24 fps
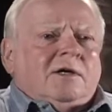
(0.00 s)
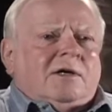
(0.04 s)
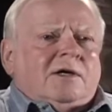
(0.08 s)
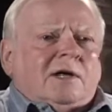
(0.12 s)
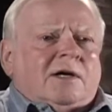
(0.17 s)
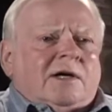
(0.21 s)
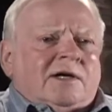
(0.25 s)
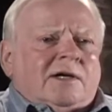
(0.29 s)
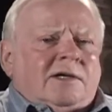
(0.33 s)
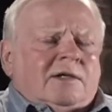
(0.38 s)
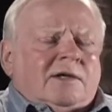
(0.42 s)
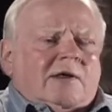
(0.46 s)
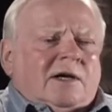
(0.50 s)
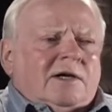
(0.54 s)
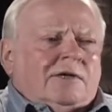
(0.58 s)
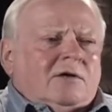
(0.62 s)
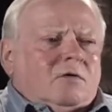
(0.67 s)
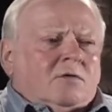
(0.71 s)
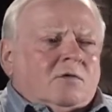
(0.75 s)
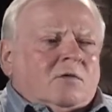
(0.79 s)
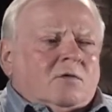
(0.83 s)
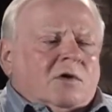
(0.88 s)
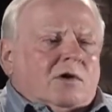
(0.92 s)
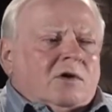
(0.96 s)
I, I
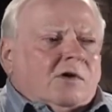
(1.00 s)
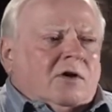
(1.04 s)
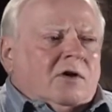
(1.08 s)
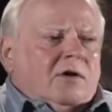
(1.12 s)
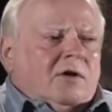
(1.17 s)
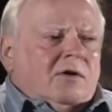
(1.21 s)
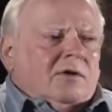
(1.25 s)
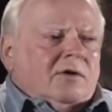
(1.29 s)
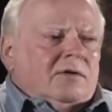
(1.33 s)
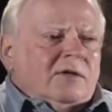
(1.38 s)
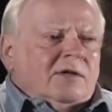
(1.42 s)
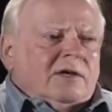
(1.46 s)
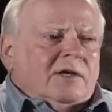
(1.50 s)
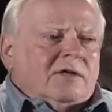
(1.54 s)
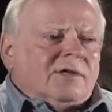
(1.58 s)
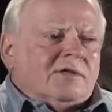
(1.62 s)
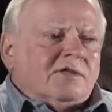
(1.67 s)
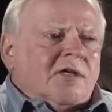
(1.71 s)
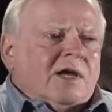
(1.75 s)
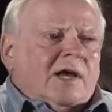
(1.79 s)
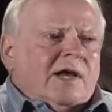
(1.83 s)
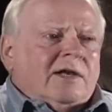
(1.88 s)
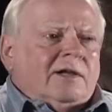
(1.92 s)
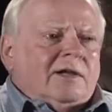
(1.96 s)
don't recall
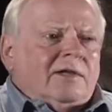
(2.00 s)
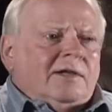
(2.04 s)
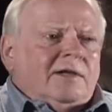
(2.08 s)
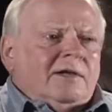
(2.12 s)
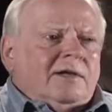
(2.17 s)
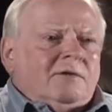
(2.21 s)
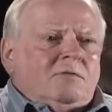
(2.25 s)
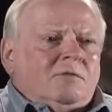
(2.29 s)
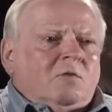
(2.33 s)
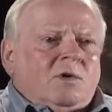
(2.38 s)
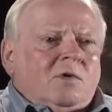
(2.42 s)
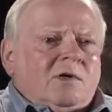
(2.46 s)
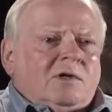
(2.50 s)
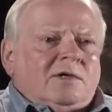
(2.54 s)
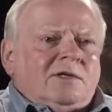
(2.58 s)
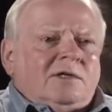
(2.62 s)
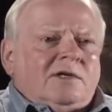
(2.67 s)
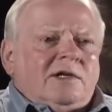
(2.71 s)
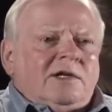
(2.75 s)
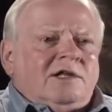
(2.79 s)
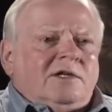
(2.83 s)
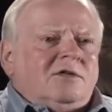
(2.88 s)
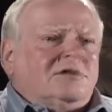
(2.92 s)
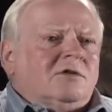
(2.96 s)
exactly what
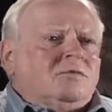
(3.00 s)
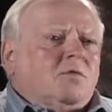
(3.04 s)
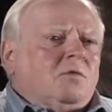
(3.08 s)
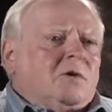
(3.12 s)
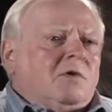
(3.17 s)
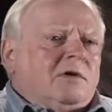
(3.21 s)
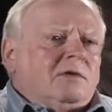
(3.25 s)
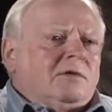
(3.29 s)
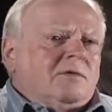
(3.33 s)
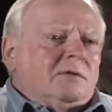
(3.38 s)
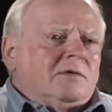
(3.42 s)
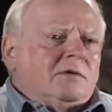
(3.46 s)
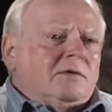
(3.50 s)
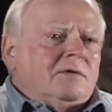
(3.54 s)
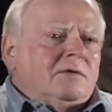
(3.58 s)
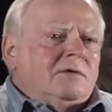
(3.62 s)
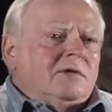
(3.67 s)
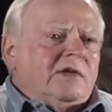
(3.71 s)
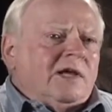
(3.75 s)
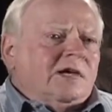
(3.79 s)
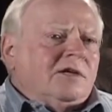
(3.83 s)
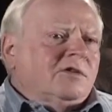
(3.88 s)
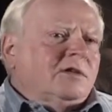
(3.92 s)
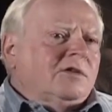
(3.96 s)
each one
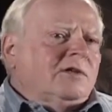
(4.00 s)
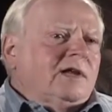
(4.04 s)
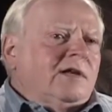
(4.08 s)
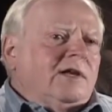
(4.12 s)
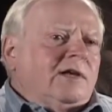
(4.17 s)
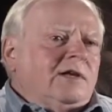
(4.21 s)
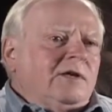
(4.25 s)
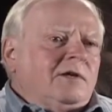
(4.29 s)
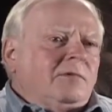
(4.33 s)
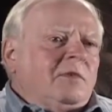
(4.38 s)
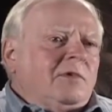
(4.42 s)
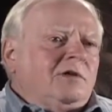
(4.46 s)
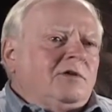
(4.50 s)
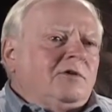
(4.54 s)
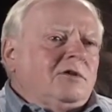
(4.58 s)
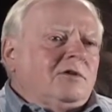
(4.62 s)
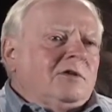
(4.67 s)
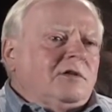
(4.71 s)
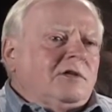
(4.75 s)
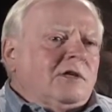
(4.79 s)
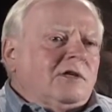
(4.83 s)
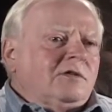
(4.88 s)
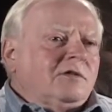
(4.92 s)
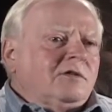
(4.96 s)
designated, but you
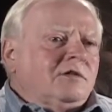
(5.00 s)
could get